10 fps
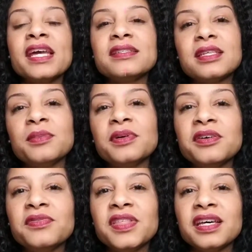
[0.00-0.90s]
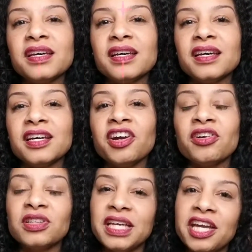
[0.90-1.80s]
Some of the
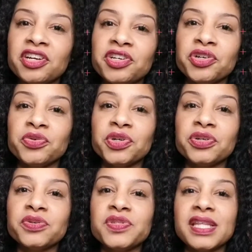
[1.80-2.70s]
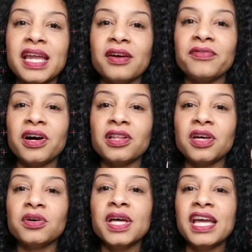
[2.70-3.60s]
curly hair gurus that I
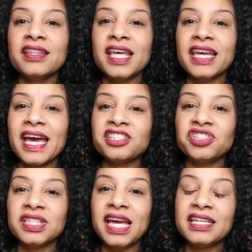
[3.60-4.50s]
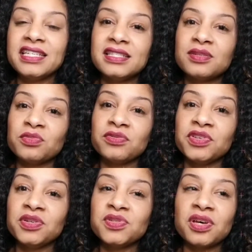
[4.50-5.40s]
follow, they actually did some
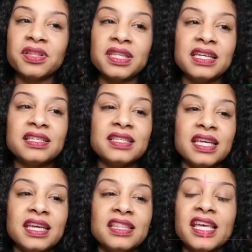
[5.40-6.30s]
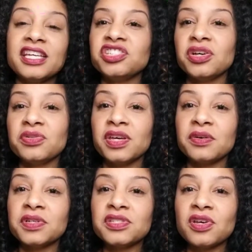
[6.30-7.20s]
reviews on these, and they showed
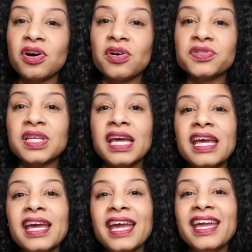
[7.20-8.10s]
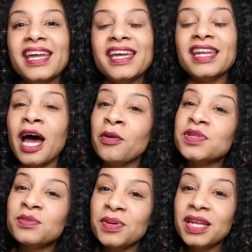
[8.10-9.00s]
their results. And I
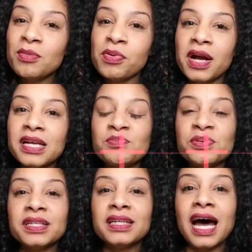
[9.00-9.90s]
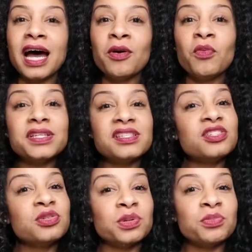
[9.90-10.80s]
was a bit impressed, but I
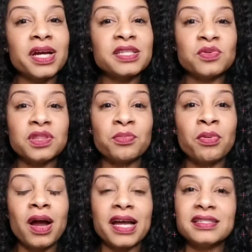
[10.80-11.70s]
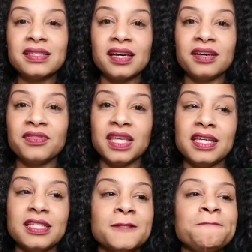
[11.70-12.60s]
wasn't too impressed with the price of
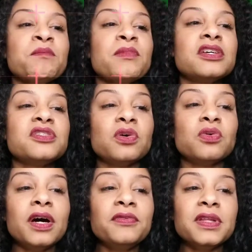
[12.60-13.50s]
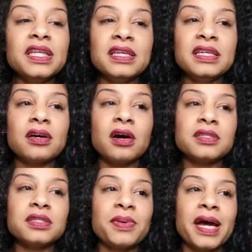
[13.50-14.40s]
these. So roughly these
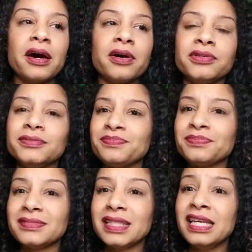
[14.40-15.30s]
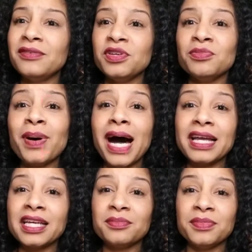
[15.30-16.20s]
cost about, if you
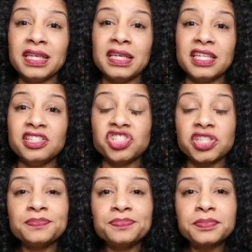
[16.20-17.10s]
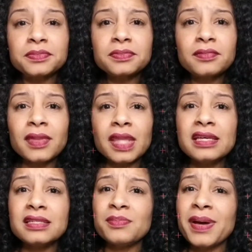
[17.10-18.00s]
buy them each,
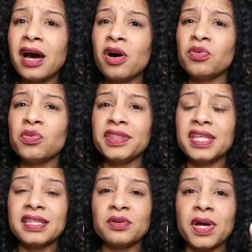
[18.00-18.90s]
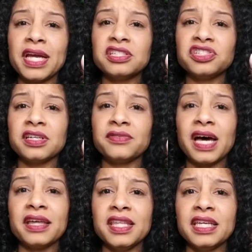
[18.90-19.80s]
is about within the range of,
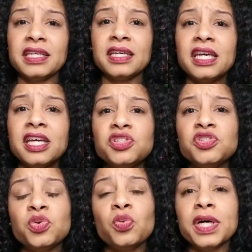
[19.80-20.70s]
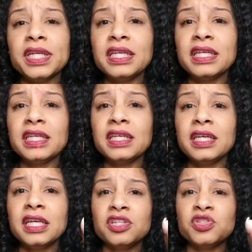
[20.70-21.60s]
I think, $20,
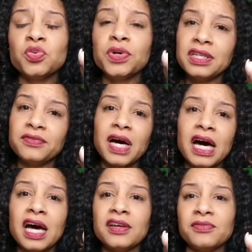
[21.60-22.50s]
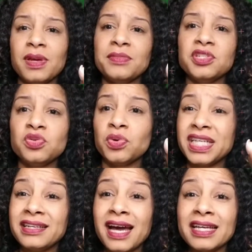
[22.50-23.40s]
$25, maybe
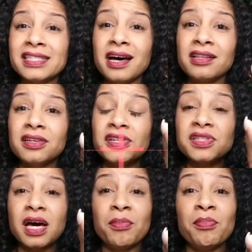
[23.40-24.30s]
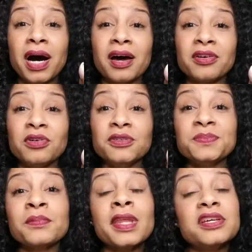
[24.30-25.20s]
$29 a bottle.
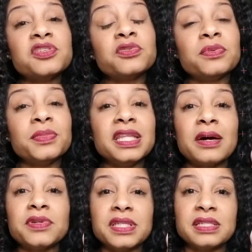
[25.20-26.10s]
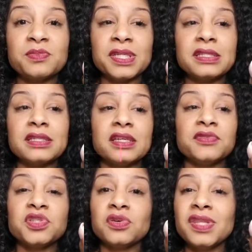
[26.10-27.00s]
So for me, that was expensive.
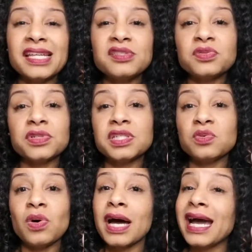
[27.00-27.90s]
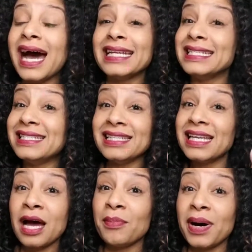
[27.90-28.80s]
So that's the reason why I did
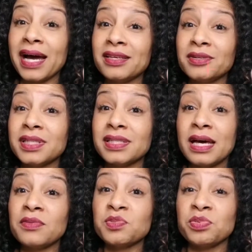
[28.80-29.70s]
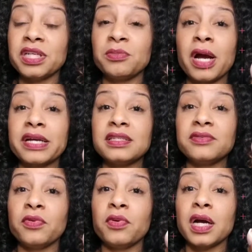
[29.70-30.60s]
not buy them, because that was pretty
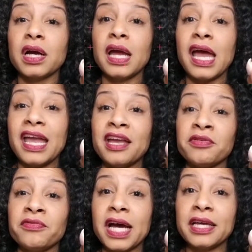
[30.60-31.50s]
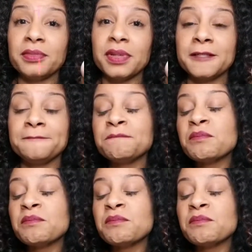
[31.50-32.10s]
pricey for a hair vitamin.